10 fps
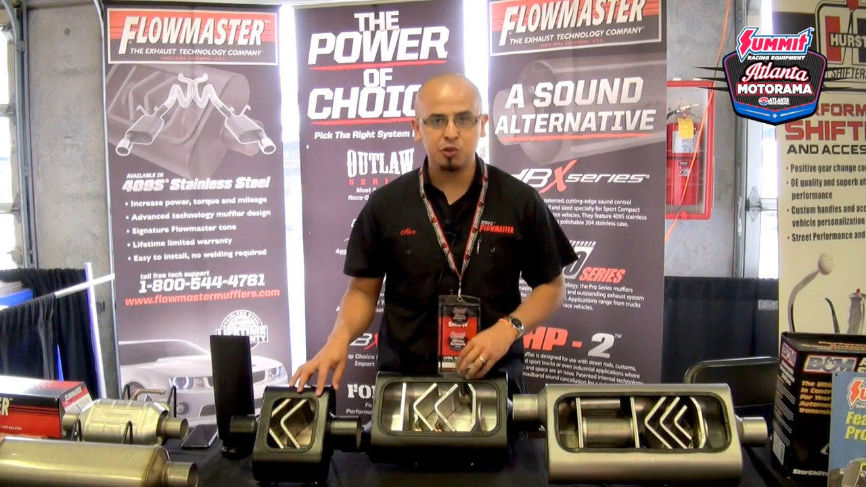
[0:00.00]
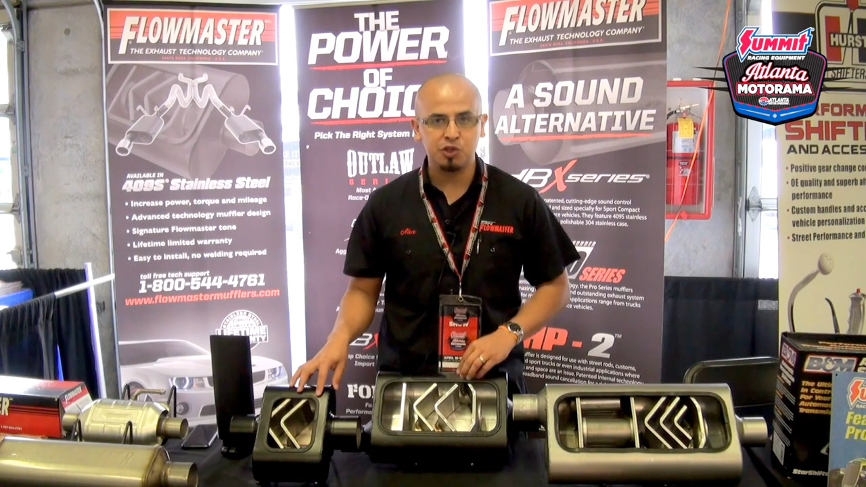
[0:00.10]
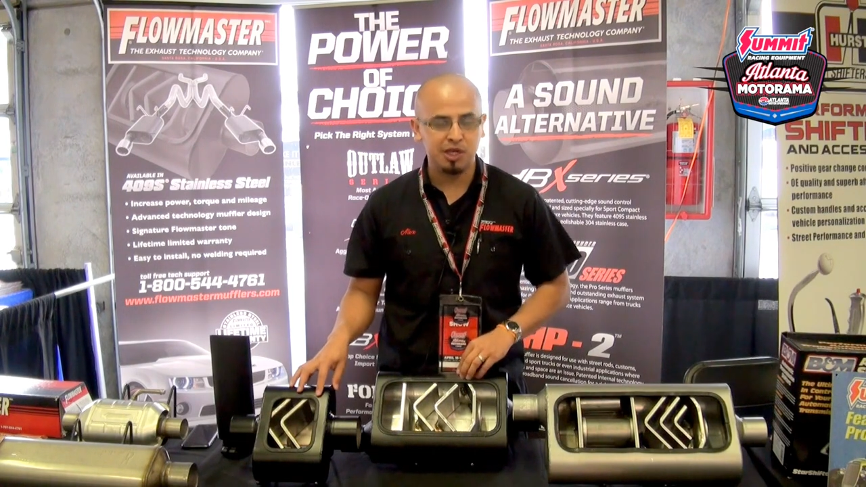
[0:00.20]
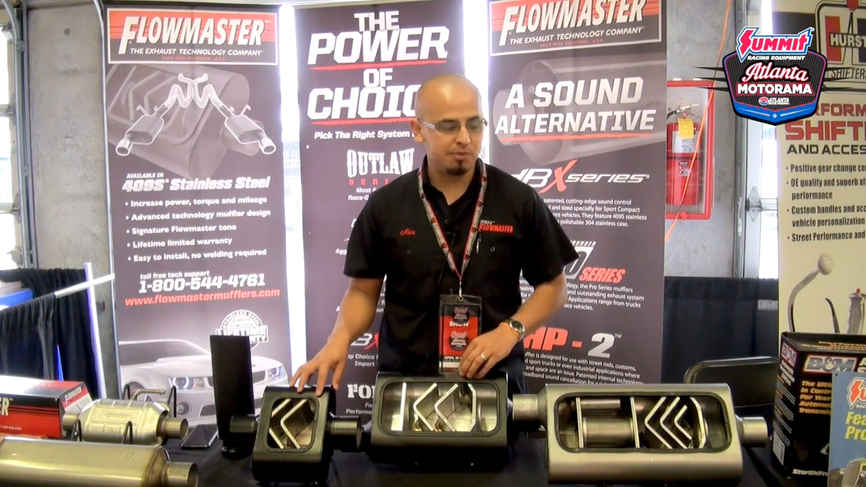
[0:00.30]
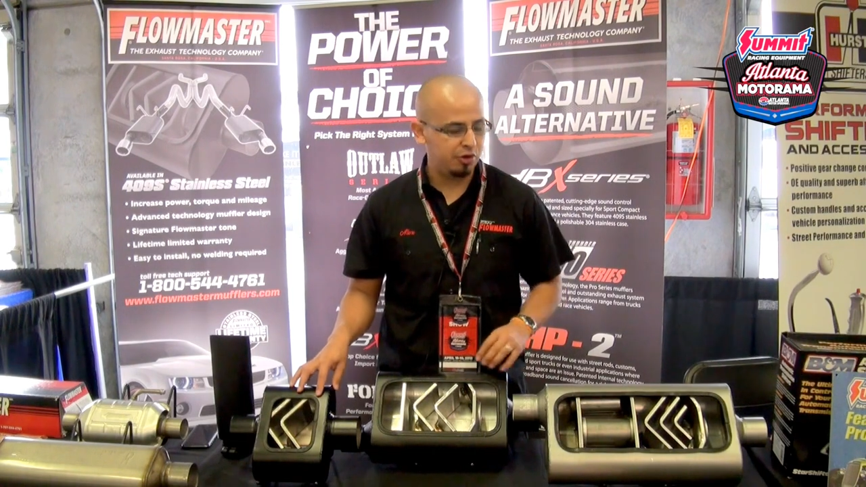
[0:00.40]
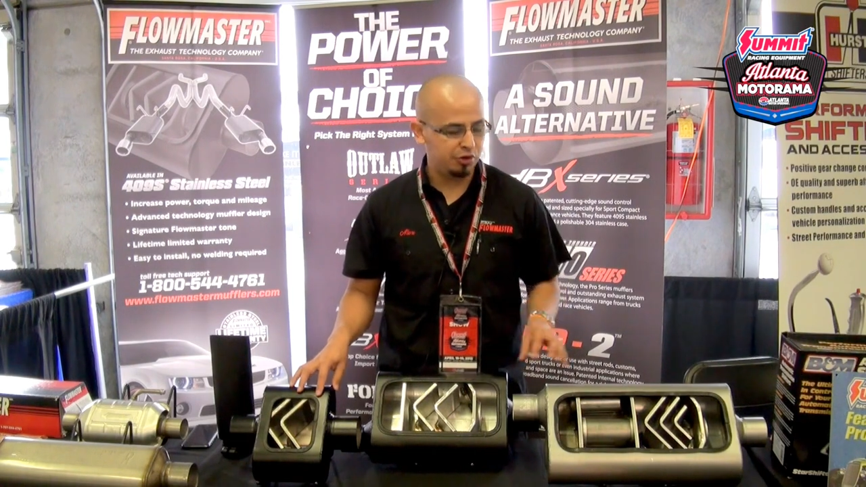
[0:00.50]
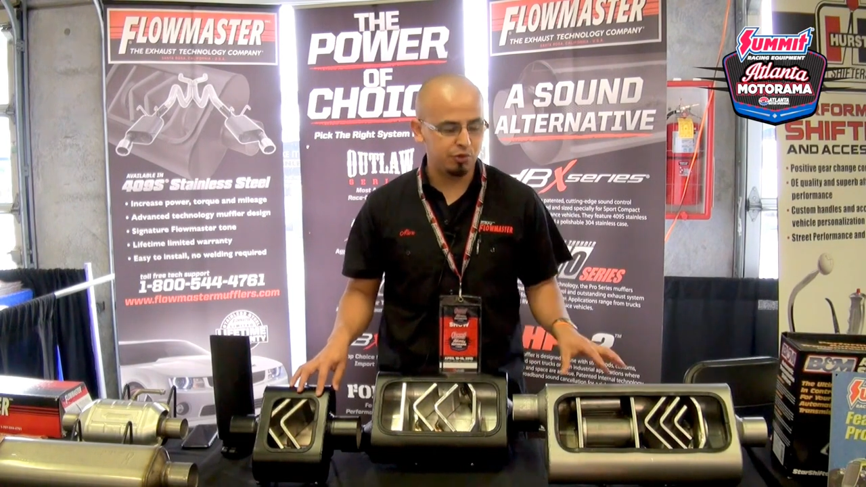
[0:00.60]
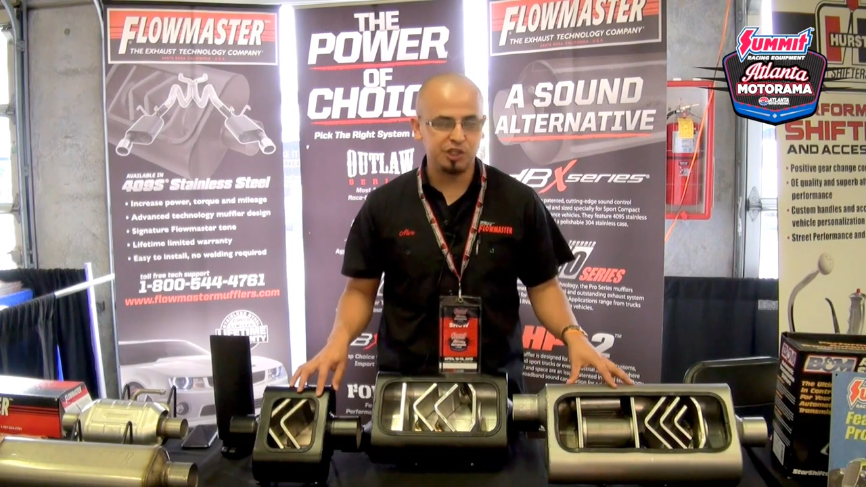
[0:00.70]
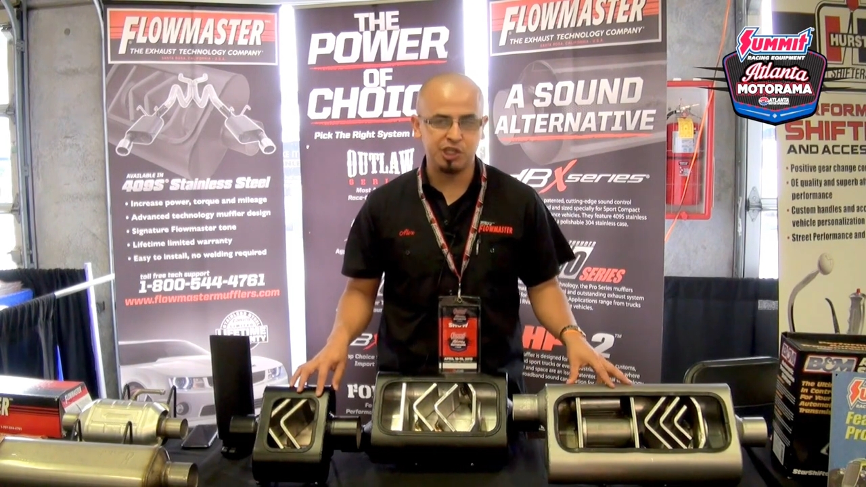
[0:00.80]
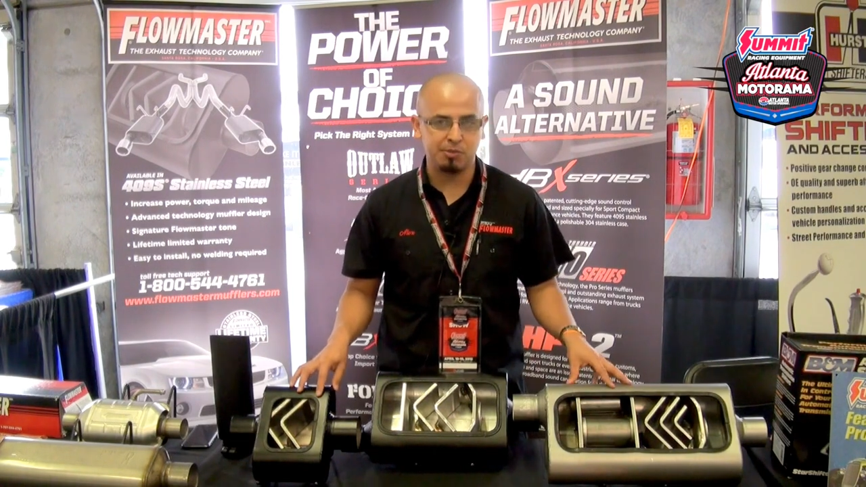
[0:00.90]
two chamber, and a
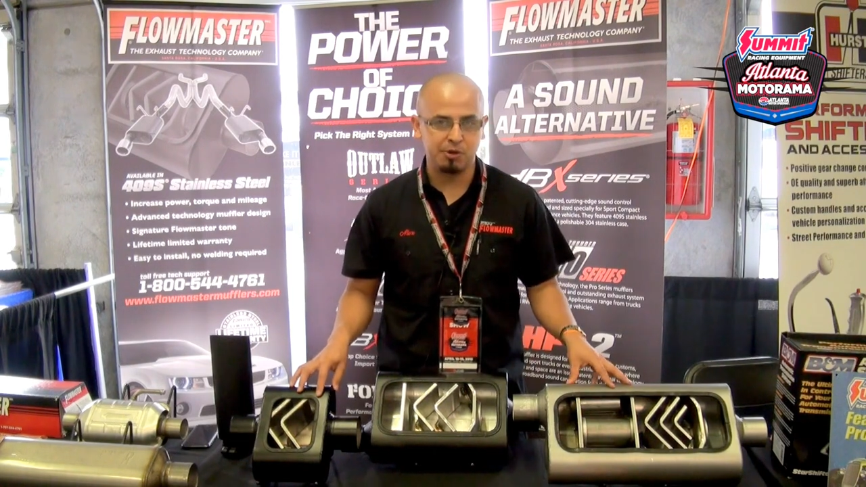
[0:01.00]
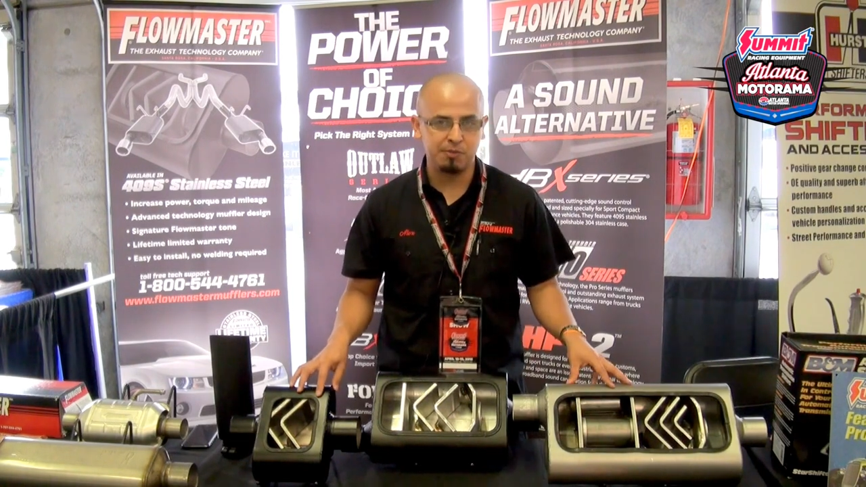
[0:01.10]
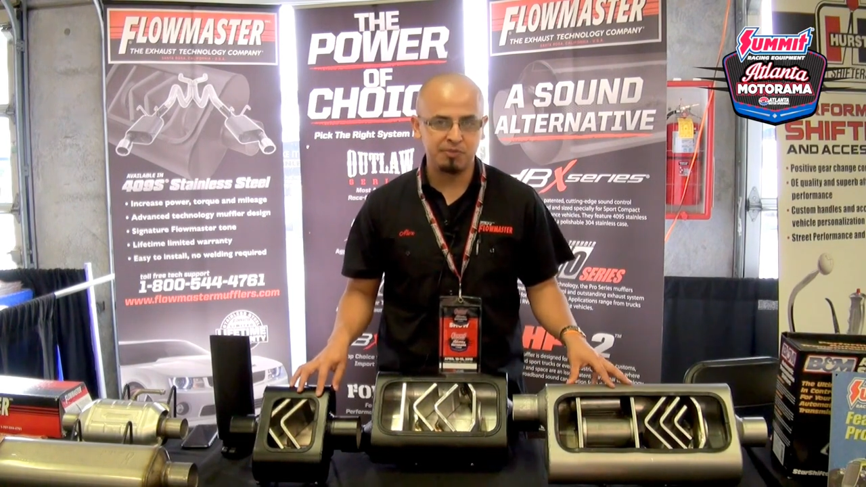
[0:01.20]
three chamber?